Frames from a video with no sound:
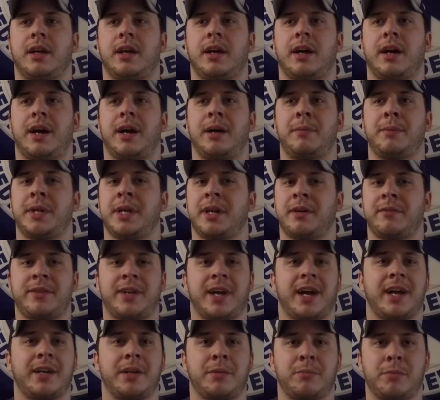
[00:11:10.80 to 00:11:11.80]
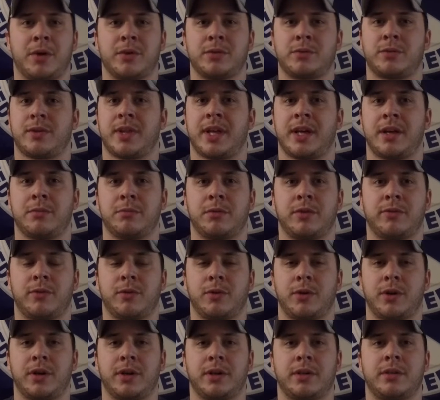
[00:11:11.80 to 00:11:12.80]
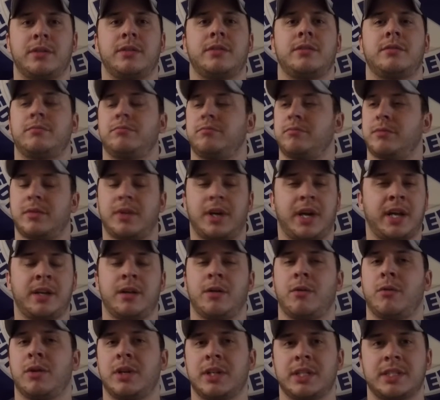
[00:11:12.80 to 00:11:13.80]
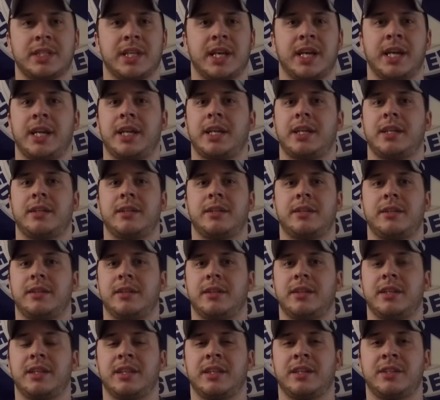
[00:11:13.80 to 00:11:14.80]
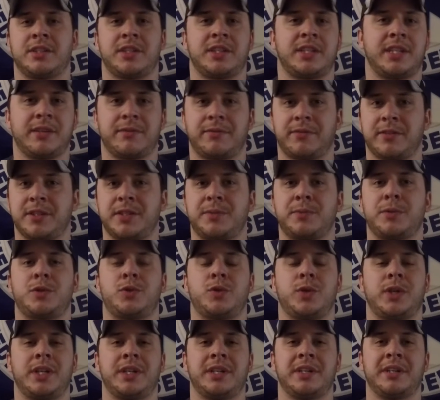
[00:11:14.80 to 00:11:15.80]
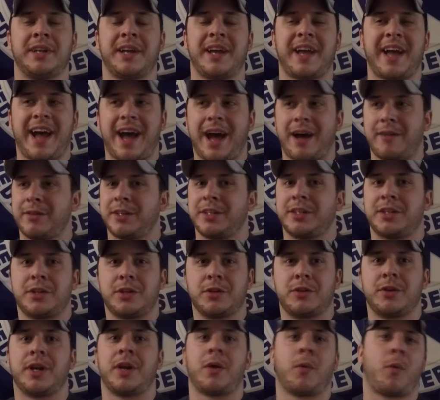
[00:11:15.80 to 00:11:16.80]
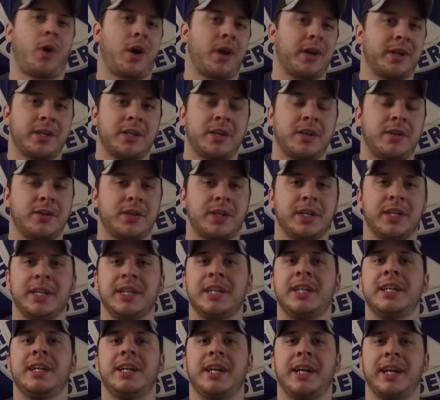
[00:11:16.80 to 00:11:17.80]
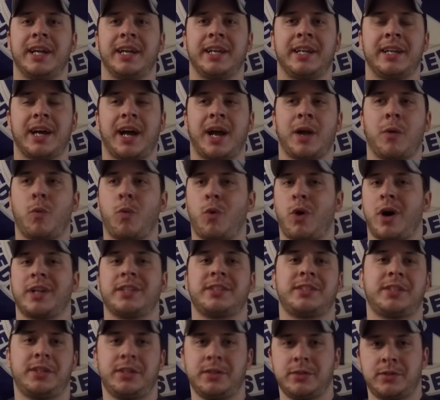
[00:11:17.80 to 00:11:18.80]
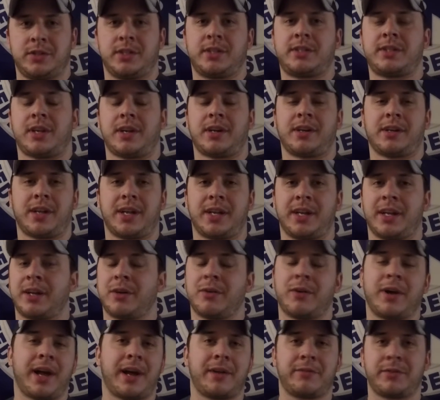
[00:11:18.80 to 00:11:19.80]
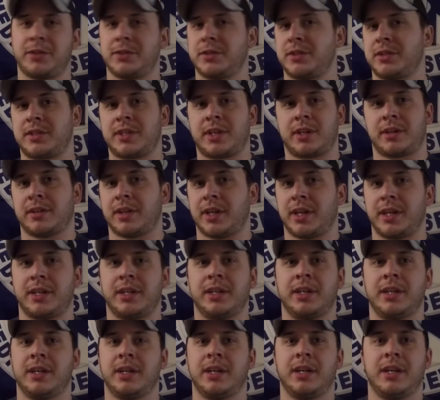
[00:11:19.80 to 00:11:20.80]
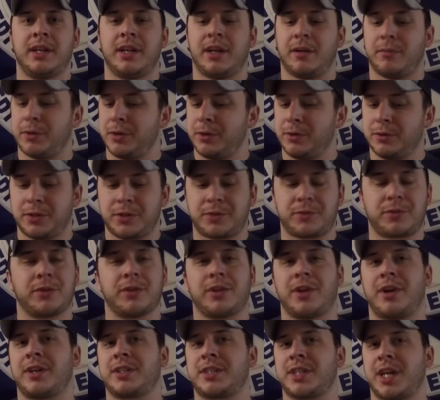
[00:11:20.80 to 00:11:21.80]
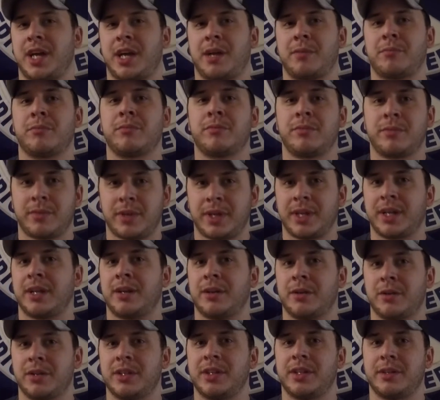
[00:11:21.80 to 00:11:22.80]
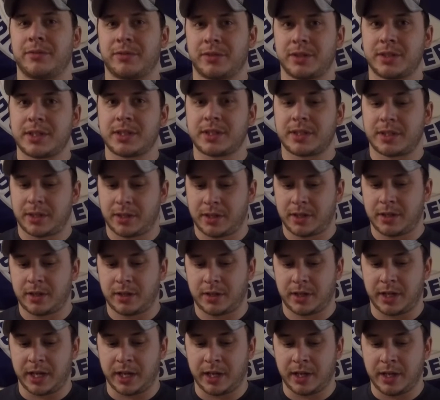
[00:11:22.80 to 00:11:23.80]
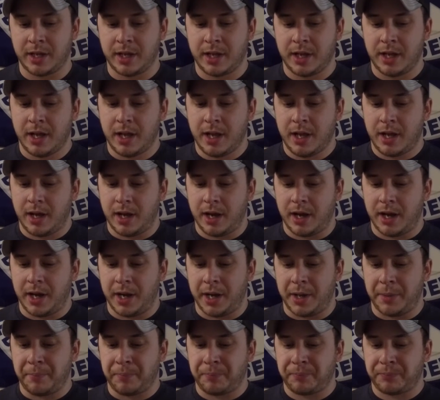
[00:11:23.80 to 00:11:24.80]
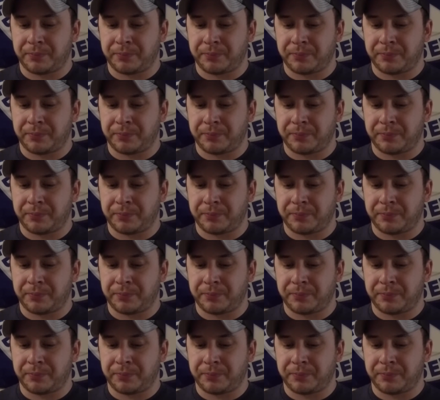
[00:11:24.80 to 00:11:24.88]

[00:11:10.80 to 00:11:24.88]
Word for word: I mean, I've guided boats without them before. I know what it's like. There's a difference between having to do it and wanting to do it. And I want to use the center line. I don't have to use the center line. I've been doing this for a long time, and I know the difference. Okay. Um,